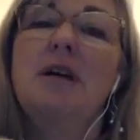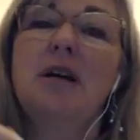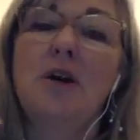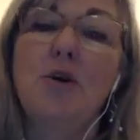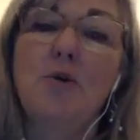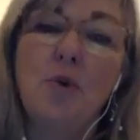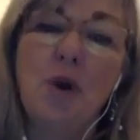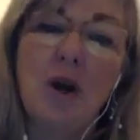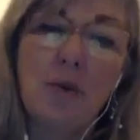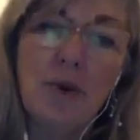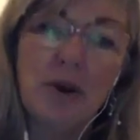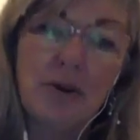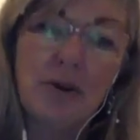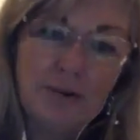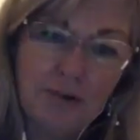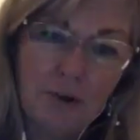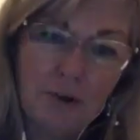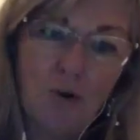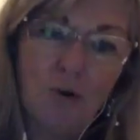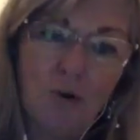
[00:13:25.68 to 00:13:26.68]
where we
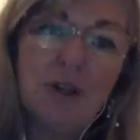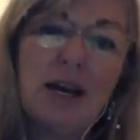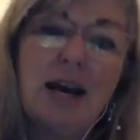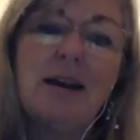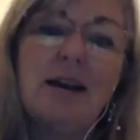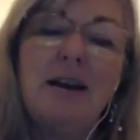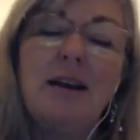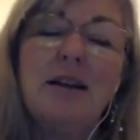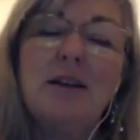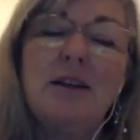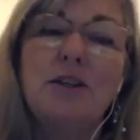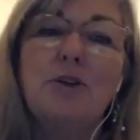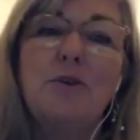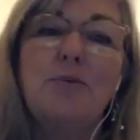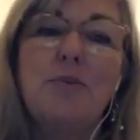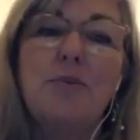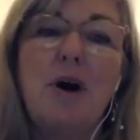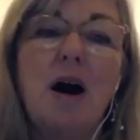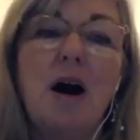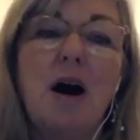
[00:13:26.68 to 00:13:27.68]
fall down into a
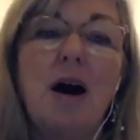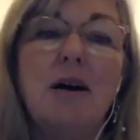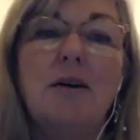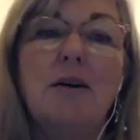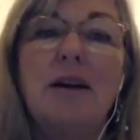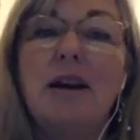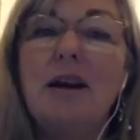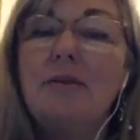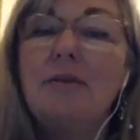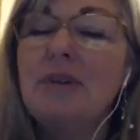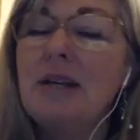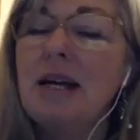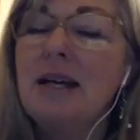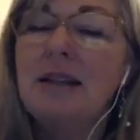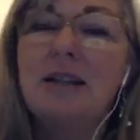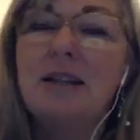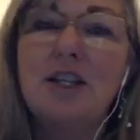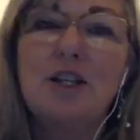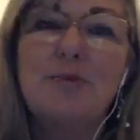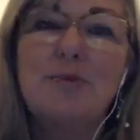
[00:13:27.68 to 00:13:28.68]
pile. And I've
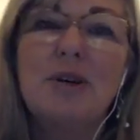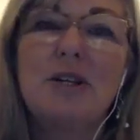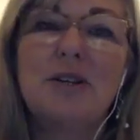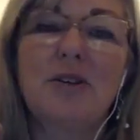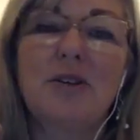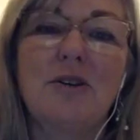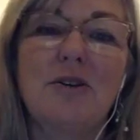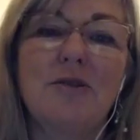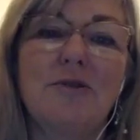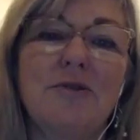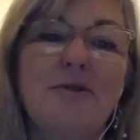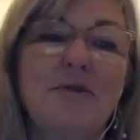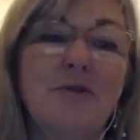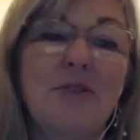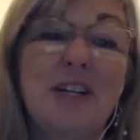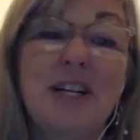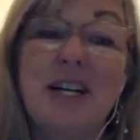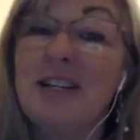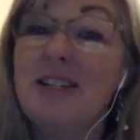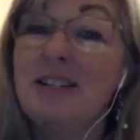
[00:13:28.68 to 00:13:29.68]
done this myself
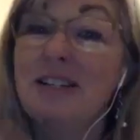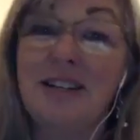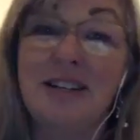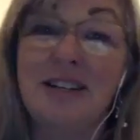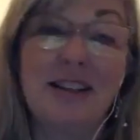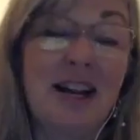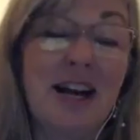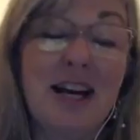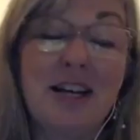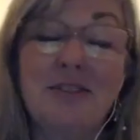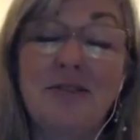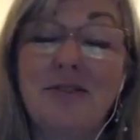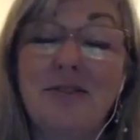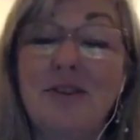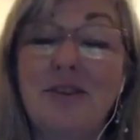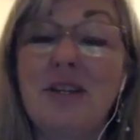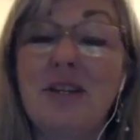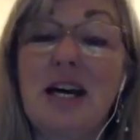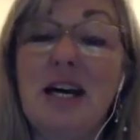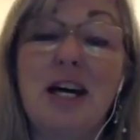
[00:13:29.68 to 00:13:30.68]
just in the last
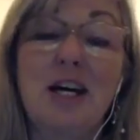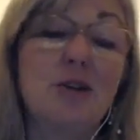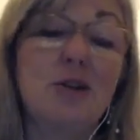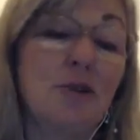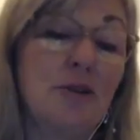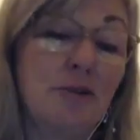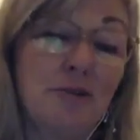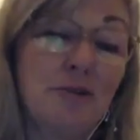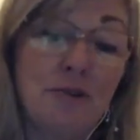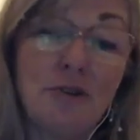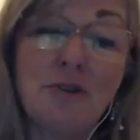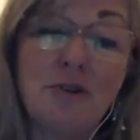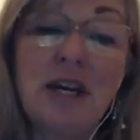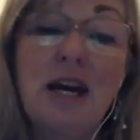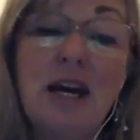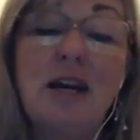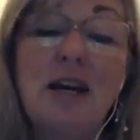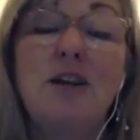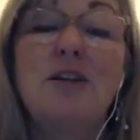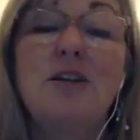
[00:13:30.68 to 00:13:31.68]
few days. We fall
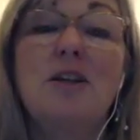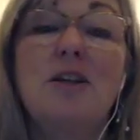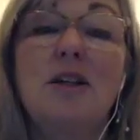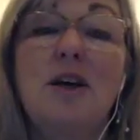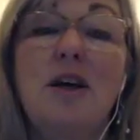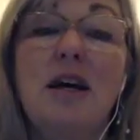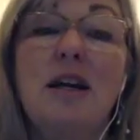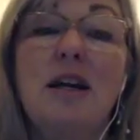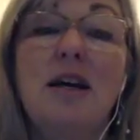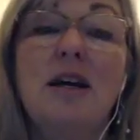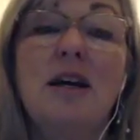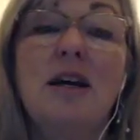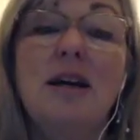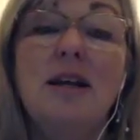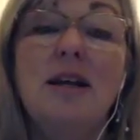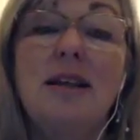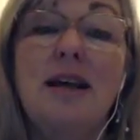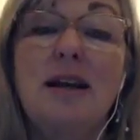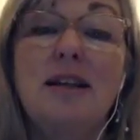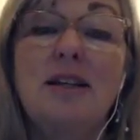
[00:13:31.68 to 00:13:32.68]
down into
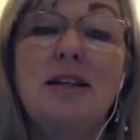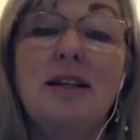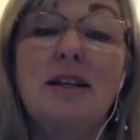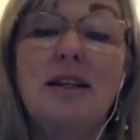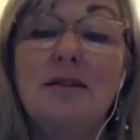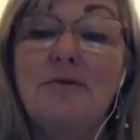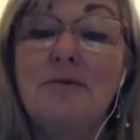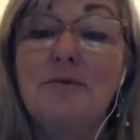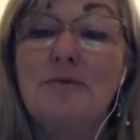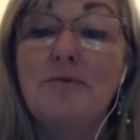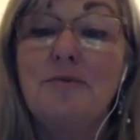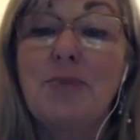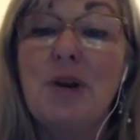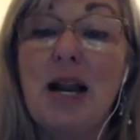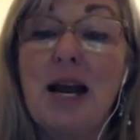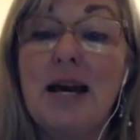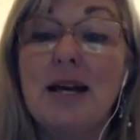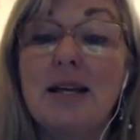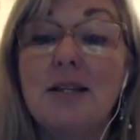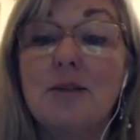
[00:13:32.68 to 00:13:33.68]
that
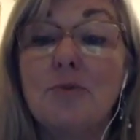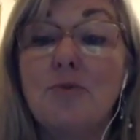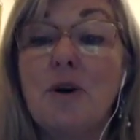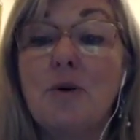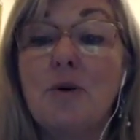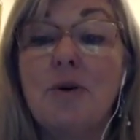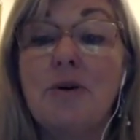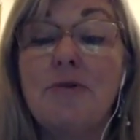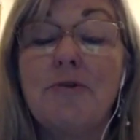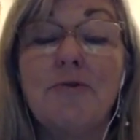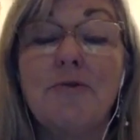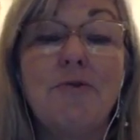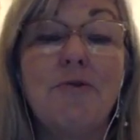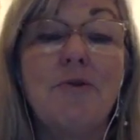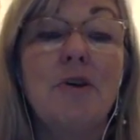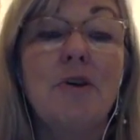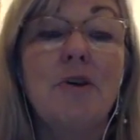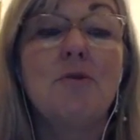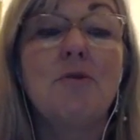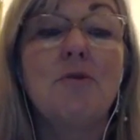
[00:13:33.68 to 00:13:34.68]
place where we
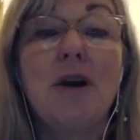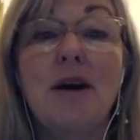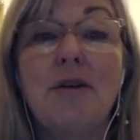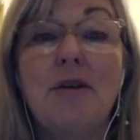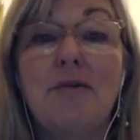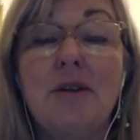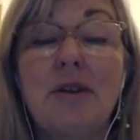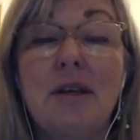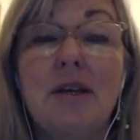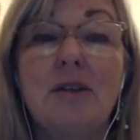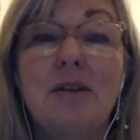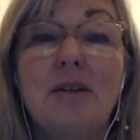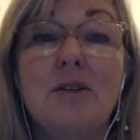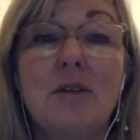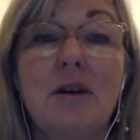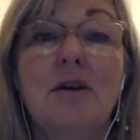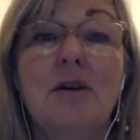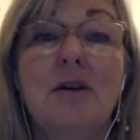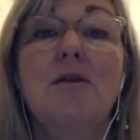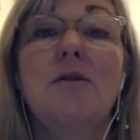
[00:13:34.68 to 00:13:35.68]
feel everything
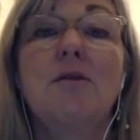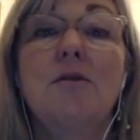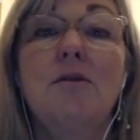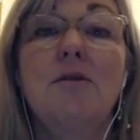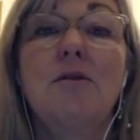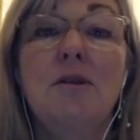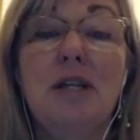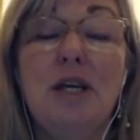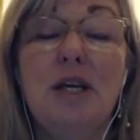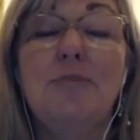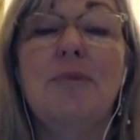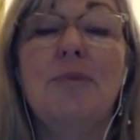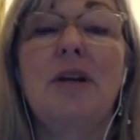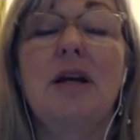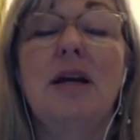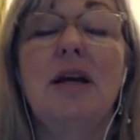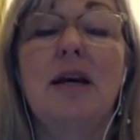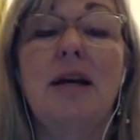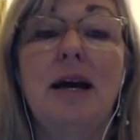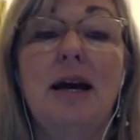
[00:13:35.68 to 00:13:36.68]
so
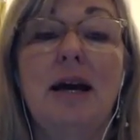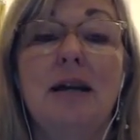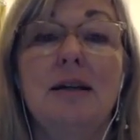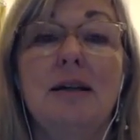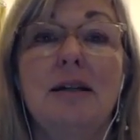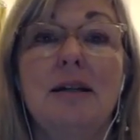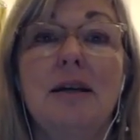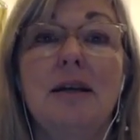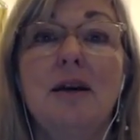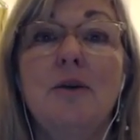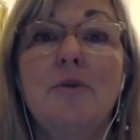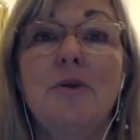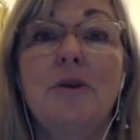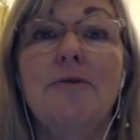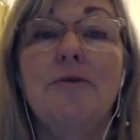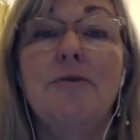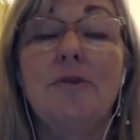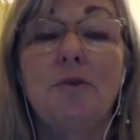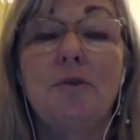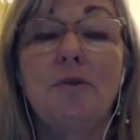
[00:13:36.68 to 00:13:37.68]
deeply, and we
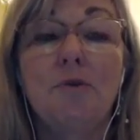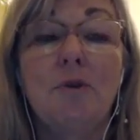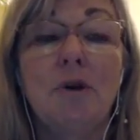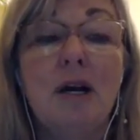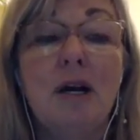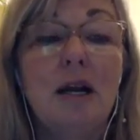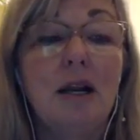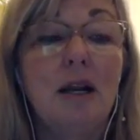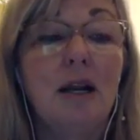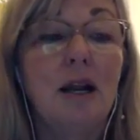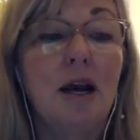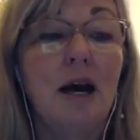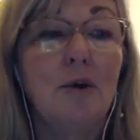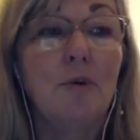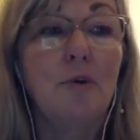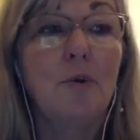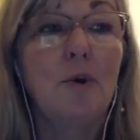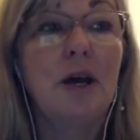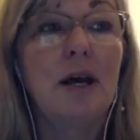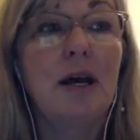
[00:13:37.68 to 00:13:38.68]
feel like
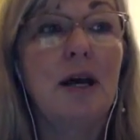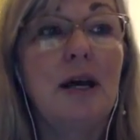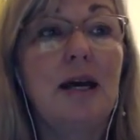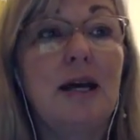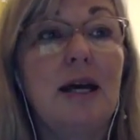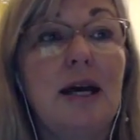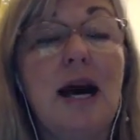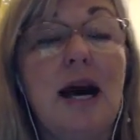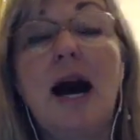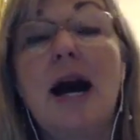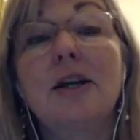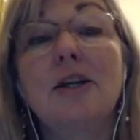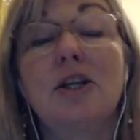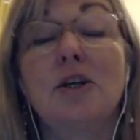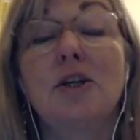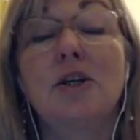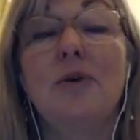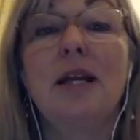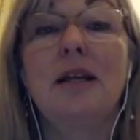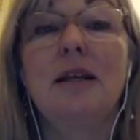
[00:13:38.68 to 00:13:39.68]
we can't
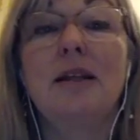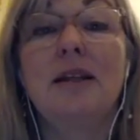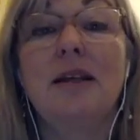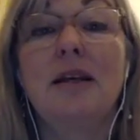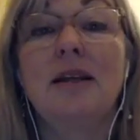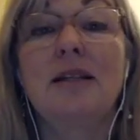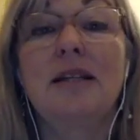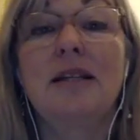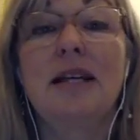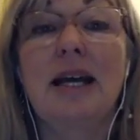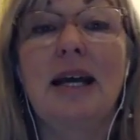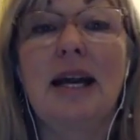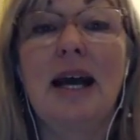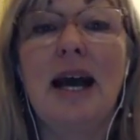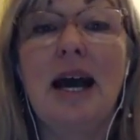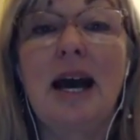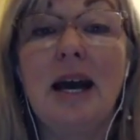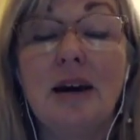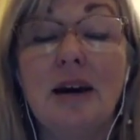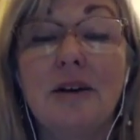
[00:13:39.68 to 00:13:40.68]
do anything to get
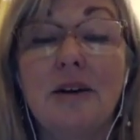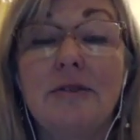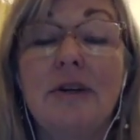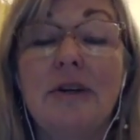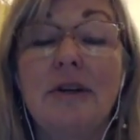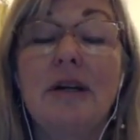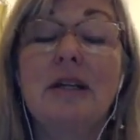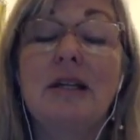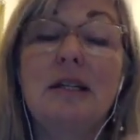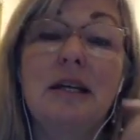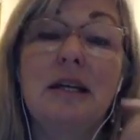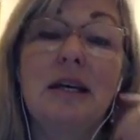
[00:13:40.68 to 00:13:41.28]
out of it.